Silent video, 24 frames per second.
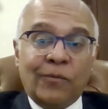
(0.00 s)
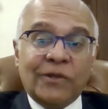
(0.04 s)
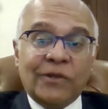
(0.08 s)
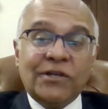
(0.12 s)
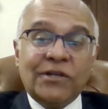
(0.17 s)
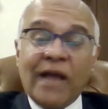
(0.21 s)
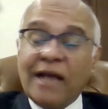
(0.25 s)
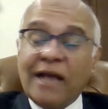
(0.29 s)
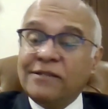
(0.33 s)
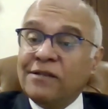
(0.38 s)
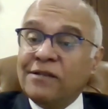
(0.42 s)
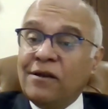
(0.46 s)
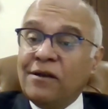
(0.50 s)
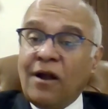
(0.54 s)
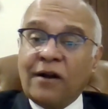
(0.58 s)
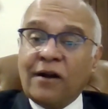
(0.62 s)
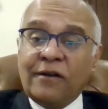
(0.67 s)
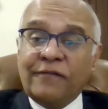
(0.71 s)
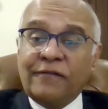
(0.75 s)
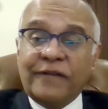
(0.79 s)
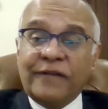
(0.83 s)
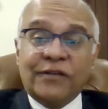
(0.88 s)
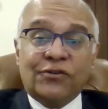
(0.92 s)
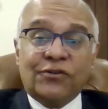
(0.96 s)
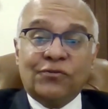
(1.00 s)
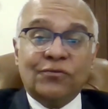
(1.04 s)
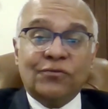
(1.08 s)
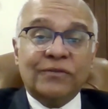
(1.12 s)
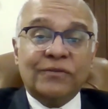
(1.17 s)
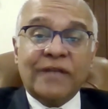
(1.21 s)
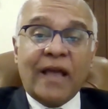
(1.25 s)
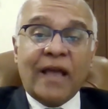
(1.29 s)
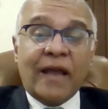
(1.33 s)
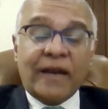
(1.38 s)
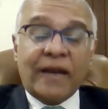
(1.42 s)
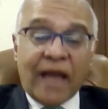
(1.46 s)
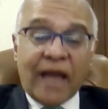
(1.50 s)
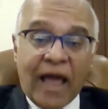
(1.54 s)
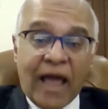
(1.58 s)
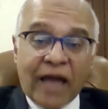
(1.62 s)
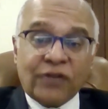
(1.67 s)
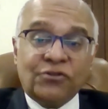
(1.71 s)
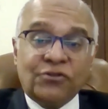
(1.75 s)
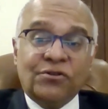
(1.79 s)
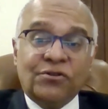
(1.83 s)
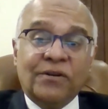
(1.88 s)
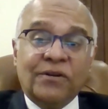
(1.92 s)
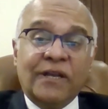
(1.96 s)
has a lot of issues. And
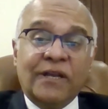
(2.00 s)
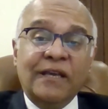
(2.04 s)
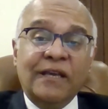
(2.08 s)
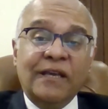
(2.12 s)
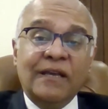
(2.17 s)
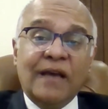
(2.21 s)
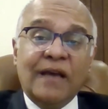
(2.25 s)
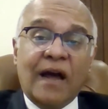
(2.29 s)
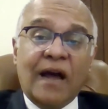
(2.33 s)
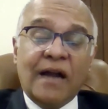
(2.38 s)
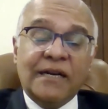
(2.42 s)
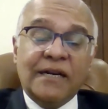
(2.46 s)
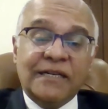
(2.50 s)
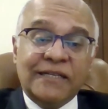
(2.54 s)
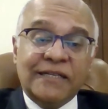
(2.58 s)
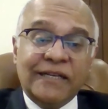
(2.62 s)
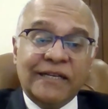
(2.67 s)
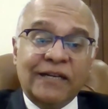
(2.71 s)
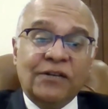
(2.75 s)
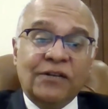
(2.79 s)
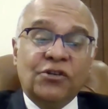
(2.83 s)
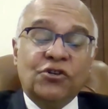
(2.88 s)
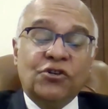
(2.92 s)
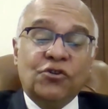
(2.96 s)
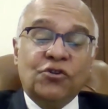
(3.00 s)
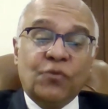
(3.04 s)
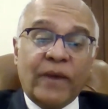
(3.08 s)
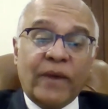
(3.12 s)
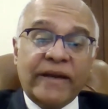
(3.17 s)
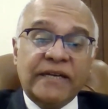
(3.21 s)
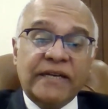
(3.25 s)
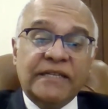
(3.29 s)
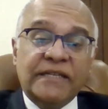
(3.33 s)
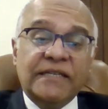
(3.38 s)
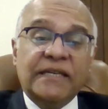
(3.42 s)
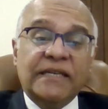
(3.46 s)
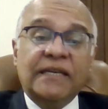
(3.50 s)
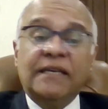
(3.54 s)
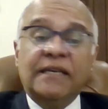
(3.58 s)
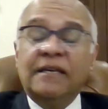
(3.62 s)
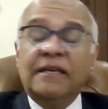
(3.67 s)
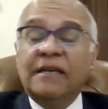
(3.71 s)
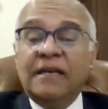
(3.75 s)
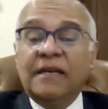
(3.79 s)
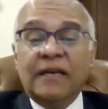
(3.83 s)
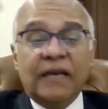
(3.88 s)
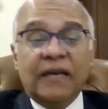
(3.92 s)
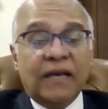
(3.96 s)
actually, until
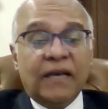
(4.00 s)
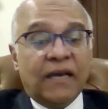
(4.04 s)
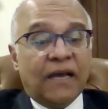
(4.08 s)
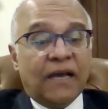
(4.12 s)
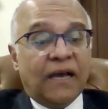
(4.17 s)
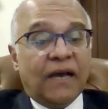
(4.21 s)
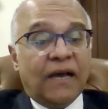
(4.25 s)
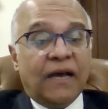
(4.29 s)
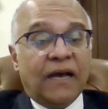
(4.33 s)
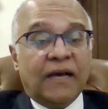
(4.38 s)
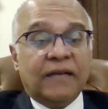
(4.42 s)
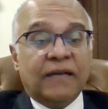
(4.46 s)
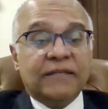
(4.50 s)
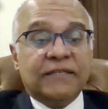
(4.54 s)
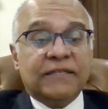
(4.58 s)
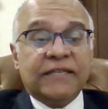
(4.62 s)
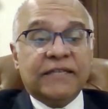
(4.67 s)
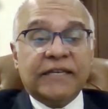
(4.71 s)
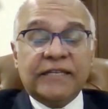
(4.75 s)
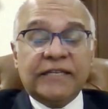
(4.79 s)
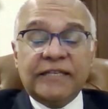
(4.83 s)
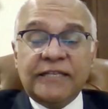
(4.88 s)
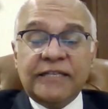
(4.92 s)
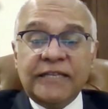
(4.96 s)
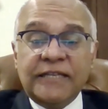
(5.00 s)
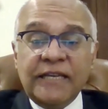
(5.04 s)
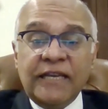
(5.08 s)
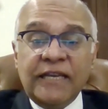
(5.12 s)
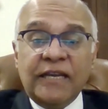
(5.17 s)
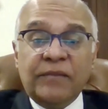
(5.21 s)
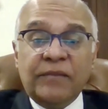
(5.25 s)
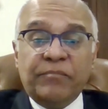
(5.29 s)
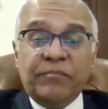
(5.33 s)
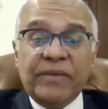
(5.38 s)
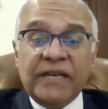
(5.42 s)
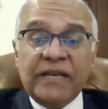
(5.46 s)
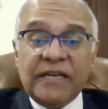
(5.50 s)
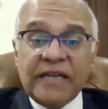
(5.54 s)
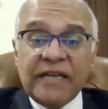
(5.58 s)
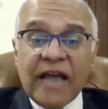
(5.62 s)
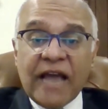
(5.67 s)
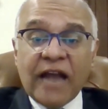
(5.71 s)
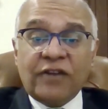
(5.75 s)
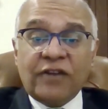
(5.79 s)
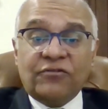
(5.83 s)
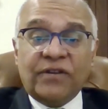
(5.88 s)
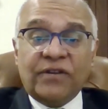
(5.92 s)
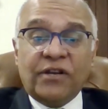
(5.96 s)
2016,
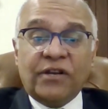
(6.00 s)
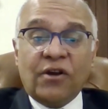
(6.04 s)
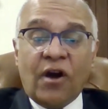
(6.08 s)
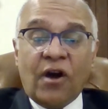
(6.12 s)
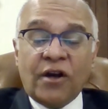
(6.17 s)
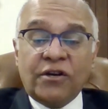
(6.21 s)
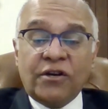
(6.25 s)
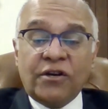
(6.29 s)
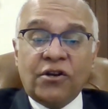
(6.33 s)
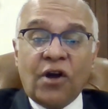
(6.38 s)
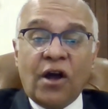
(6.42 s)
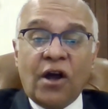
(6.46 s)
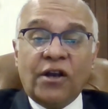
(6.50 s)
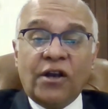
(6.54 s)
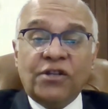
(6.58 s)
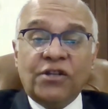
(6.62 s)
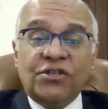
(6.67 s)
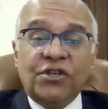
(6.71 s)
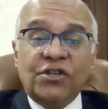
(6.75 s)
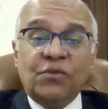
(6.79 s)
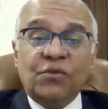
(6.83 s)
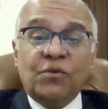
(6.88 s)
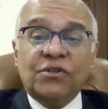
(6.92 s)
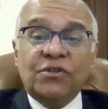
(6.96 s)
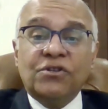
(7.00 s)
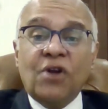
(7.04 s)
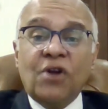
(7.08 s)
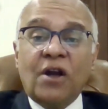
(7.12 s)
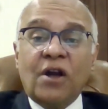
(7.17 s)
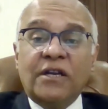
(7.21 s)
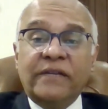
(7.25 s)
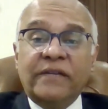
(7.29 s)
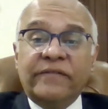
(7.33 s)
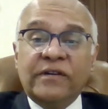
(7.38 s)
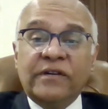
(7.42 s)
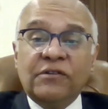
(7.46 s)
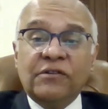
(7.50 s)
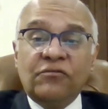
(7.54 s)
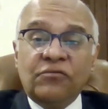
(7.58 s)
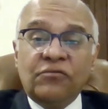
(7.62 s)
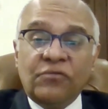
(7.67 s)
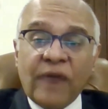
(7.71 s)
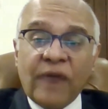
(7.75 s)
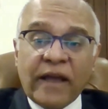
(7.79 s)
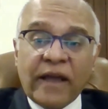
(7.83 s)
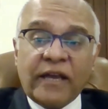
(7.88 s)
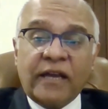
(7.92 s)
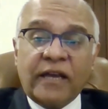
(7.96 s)
pediatric oncology was not even
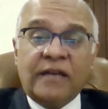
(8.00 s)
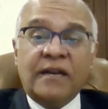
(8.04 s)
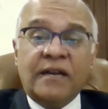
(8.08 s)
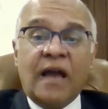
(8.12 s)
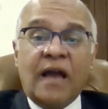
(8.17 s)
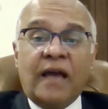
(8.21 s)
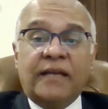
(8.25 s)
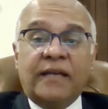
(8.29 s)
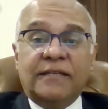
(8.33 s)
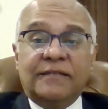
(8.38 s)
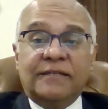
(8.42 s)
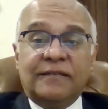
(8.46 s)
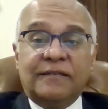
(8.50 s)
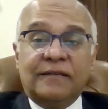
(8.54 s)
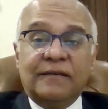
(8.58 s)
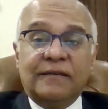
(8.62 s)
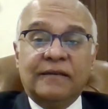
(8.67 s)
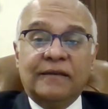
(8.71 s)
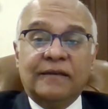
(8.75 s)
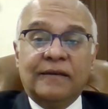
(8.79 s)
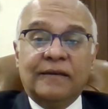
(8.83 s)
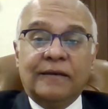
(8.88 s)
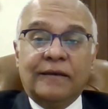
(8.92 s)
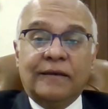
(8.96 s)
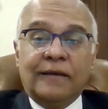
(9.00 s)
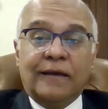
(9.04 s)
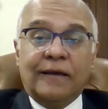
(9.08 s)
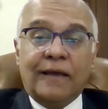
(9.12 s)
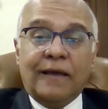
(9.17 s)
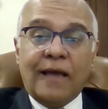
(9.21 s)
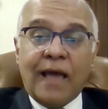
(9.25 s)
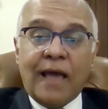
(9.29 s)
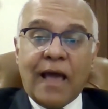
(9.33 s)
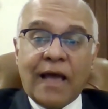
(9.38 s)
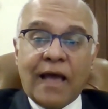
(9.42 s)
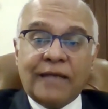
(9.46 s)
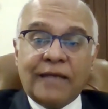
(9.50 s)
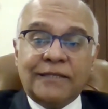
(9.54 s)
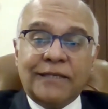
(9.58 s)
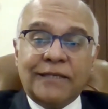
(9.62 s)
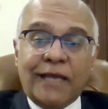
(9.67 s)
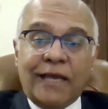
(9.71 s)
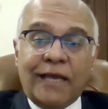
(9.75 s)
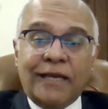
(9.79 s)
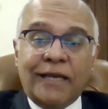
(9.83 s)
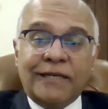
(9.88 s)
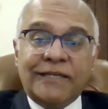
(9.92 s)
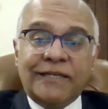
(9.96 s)
recognized as
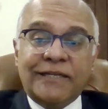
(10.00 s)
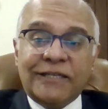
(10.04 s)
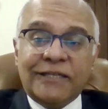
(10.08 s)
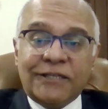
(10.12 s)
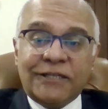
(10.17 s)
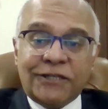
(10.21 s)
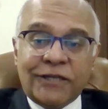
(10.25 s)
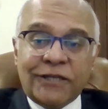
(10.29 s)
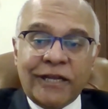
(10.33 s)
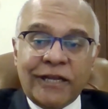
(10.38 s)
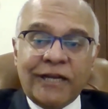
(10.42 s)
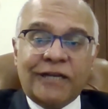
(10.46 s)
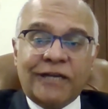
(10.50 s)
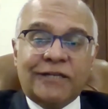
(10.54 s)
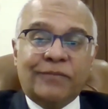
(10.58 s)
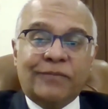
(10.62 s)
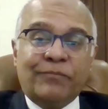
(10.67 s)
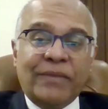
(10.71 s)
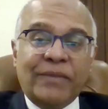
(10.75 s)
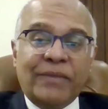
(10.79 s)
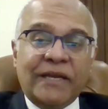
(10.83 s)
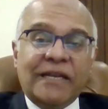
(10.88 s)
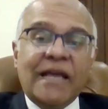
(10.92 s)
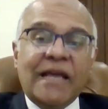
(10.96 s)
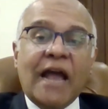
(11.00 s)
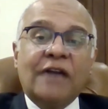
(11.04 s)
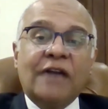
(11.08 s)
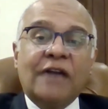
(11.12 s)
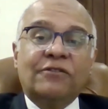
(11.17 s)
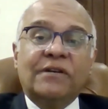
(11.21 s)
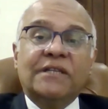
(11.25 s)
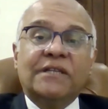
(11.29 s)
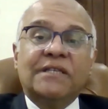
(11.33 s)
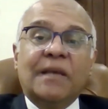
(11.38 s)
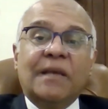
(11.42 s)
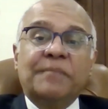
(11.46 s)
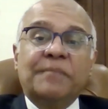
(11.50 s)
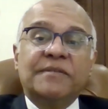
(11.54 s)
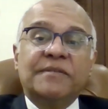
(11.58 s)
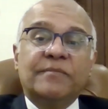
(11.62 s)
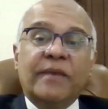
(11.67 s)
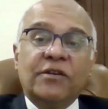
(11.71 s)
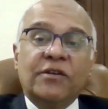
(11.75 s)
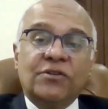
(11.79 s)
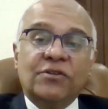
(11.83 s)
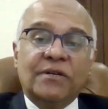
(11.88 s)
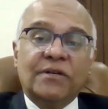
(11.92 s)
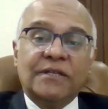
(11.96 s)
a distinct pediatric
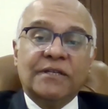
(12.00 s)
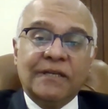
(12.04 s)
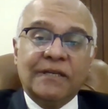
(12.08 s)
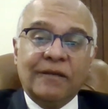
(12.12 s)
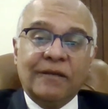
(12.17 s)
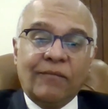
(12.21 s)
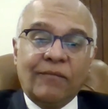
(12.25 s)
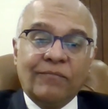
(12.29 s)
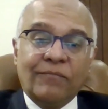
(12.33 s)
subspecialty.